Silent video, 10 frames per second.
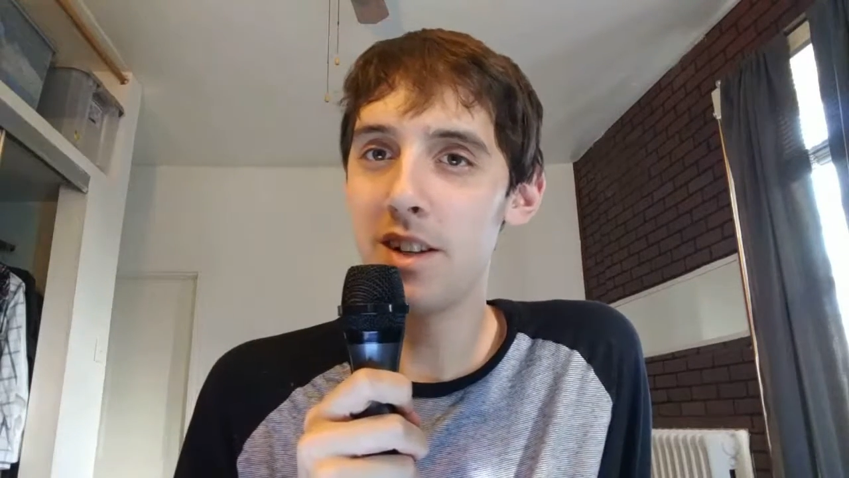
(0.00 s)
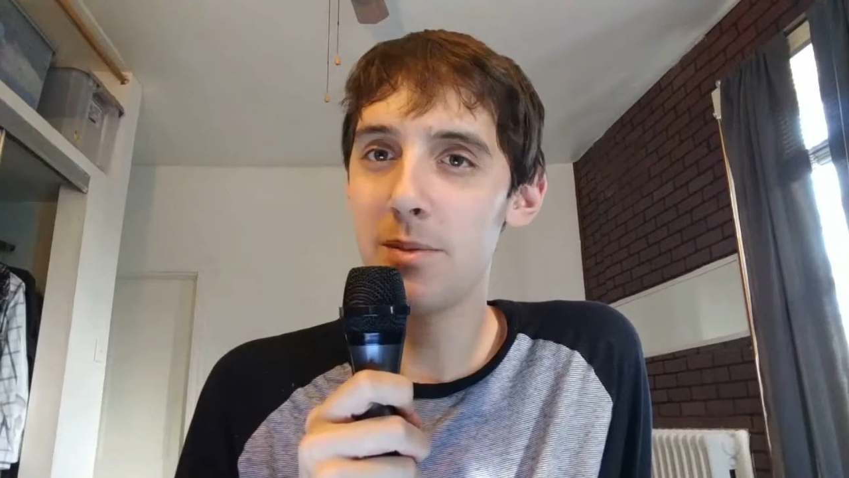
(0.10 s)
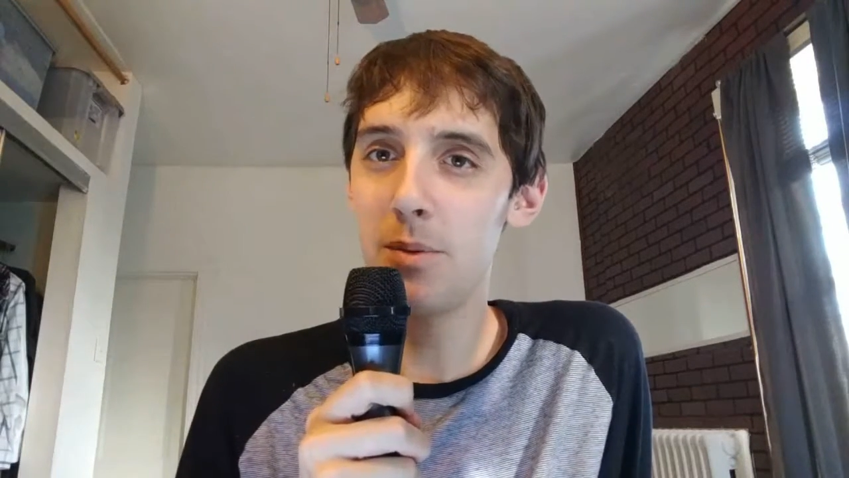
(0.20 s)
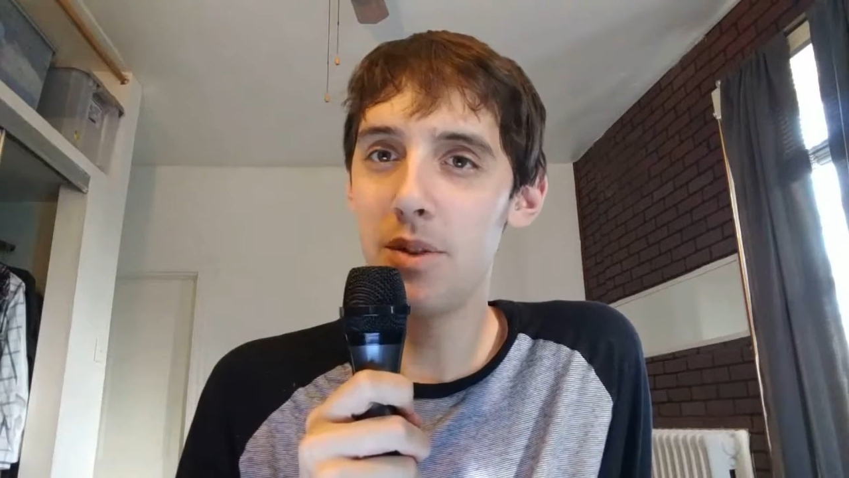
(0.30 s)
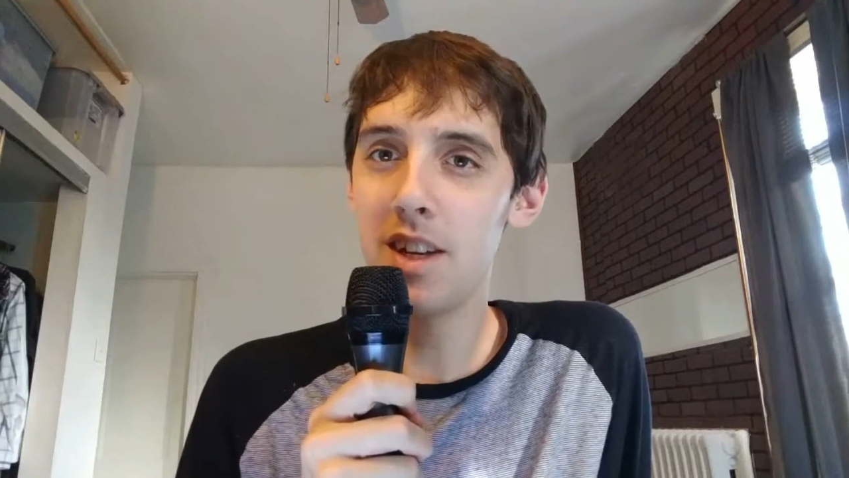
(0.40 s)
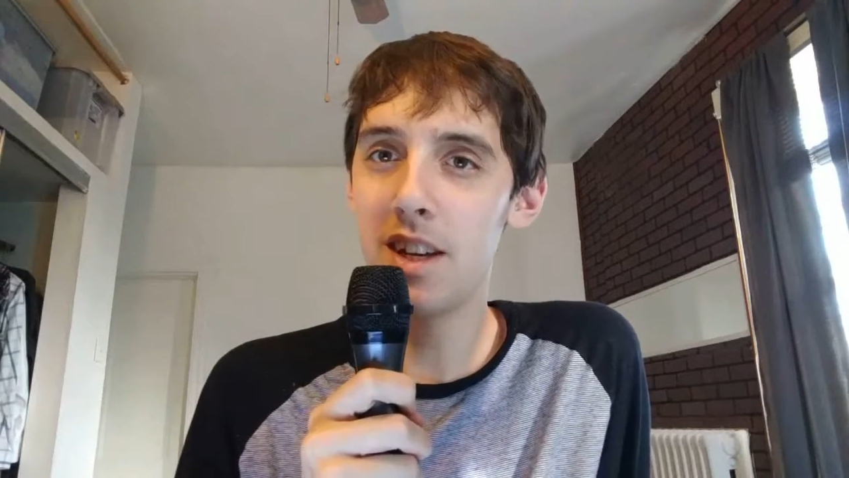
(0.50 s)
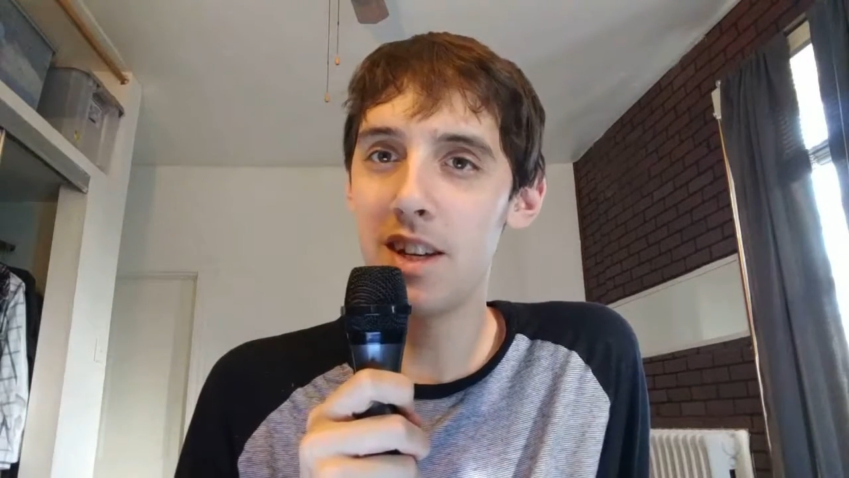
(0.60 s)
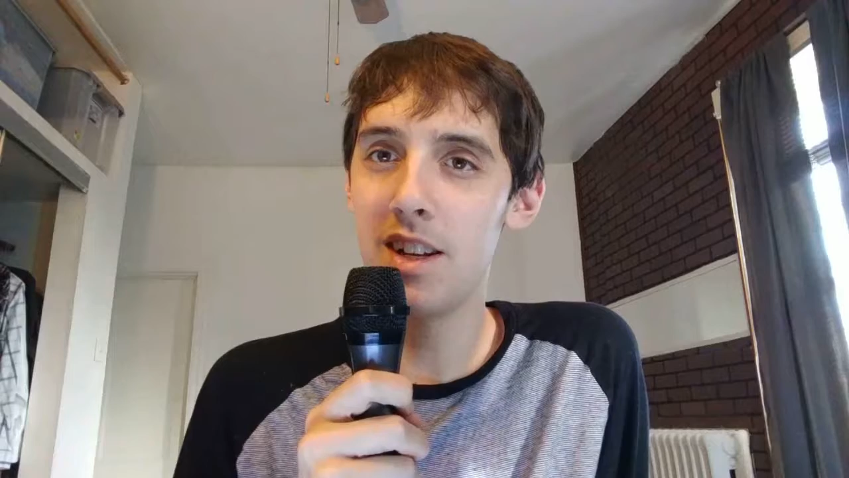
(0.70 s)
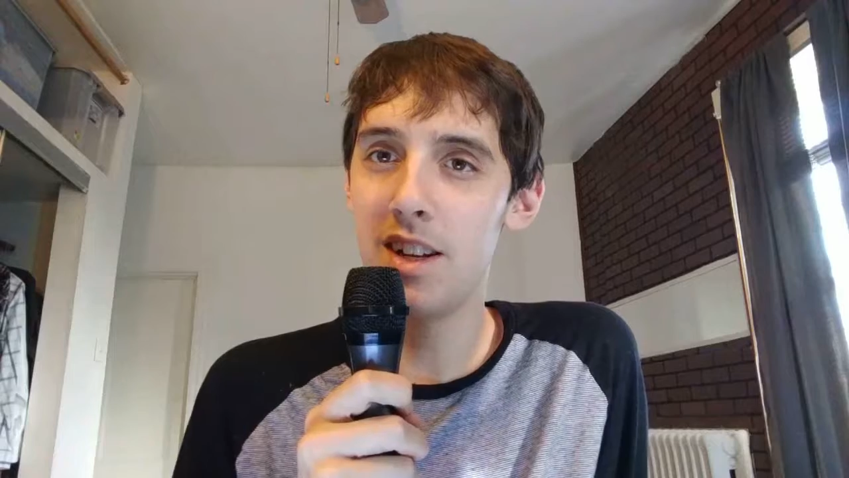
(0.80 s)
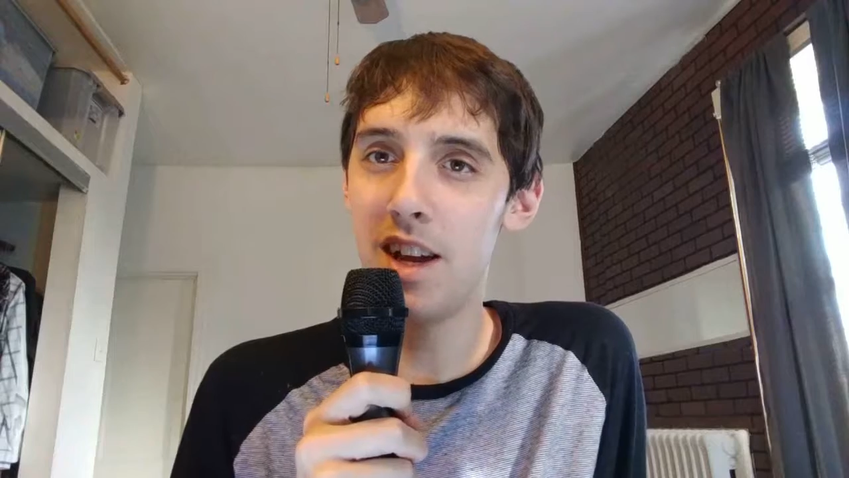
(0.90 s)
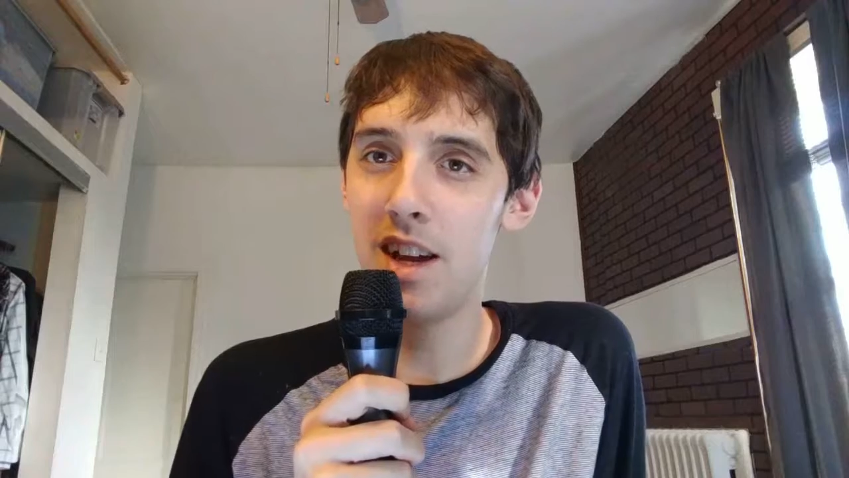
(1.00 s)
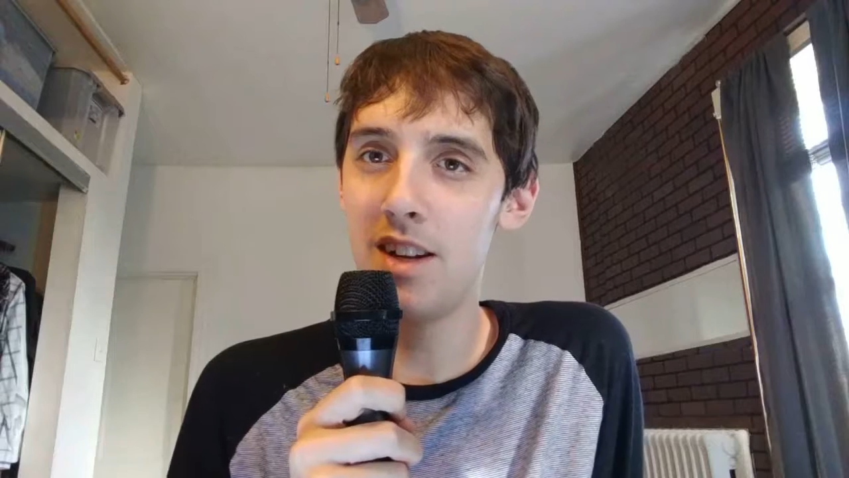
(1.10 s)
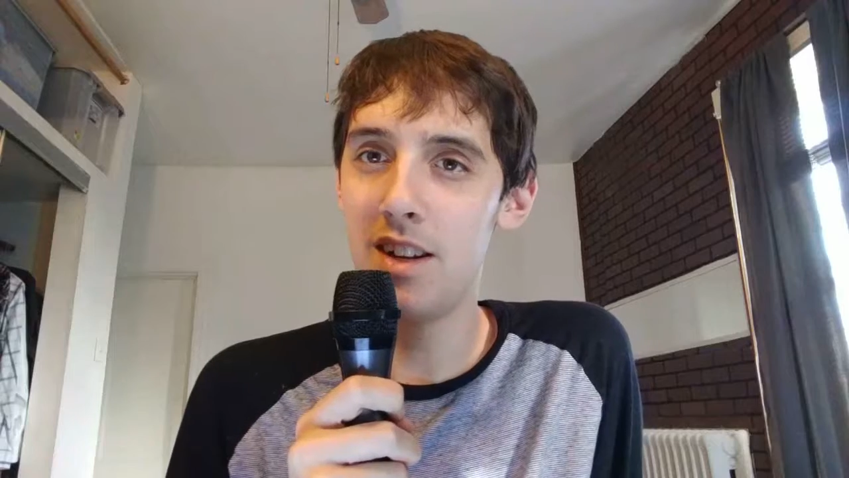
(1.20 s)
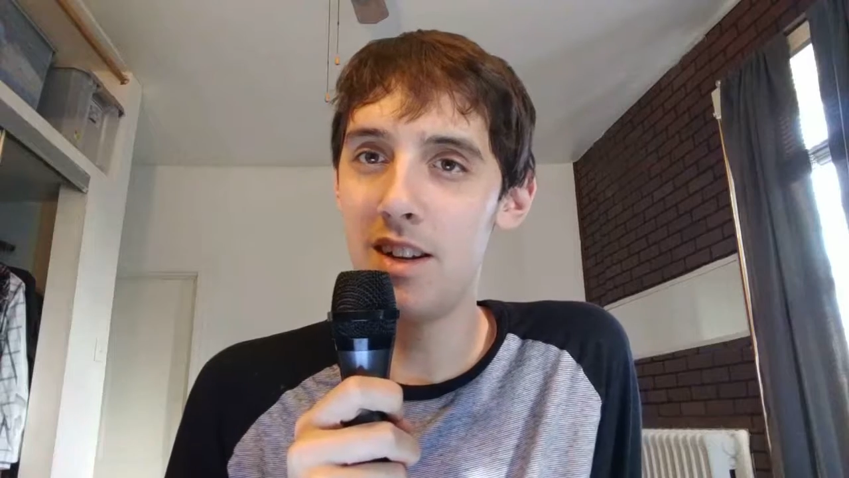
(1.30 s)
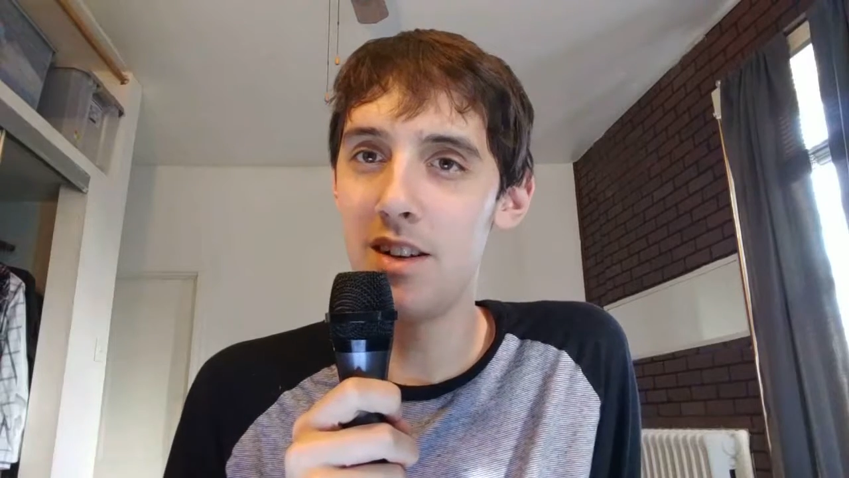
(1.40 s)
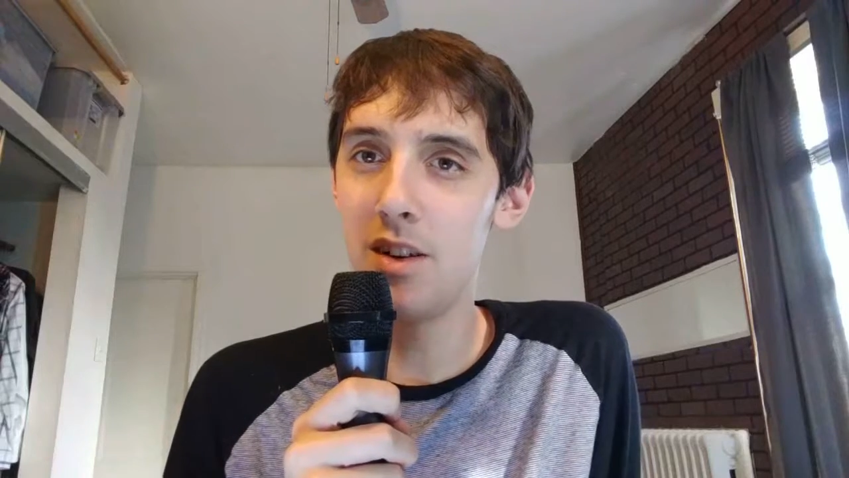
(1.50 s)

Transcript: Smoothie King can add in